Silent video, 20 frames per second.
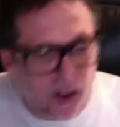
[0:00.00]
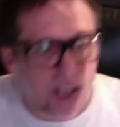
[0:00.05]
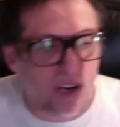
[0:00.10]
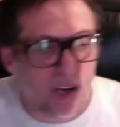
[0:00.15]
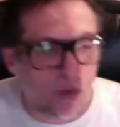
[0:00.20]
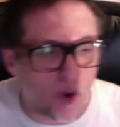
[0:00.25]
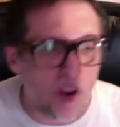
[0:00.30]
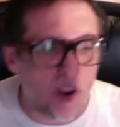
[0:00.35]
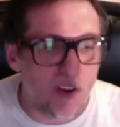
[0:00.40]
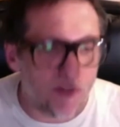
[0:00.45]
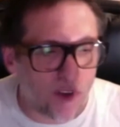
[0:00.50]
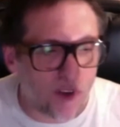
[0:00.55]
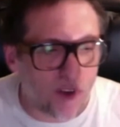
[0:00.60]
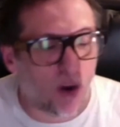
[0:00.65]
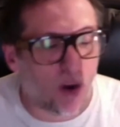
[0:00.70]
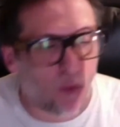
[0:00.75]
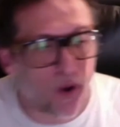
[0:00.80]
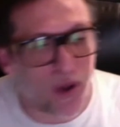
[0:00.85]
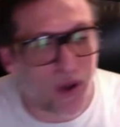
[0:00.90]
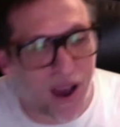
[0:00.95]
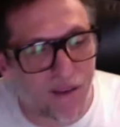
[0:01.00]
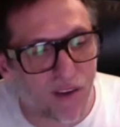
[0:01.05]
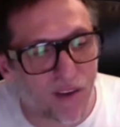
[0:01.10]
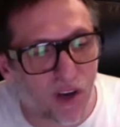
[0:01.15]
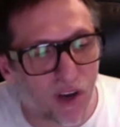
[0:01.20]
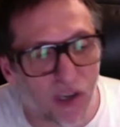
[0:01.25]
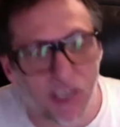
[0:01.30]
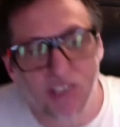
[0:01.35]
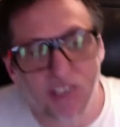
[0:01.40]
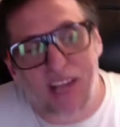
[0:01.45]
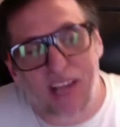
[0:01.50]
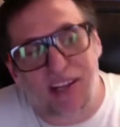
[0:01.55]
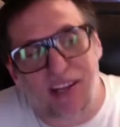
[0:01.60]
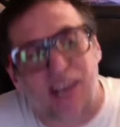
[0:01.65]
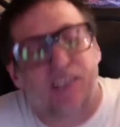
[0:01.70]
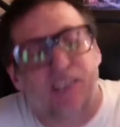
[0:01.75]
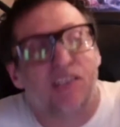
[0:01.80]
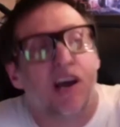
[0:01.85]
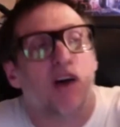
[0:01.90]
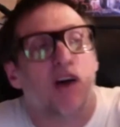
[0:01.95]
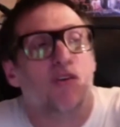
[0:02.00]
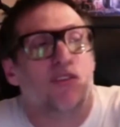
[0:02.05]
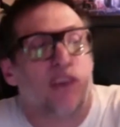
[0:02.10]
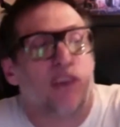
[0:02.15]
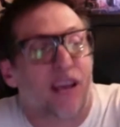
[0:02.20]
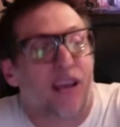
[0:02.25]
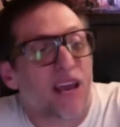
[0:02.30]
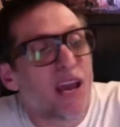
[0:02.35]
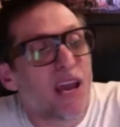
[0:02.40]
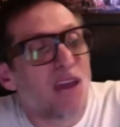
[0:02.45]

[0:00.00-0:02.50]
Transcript: at what you've got and what you haven't got, because this is the whole thing.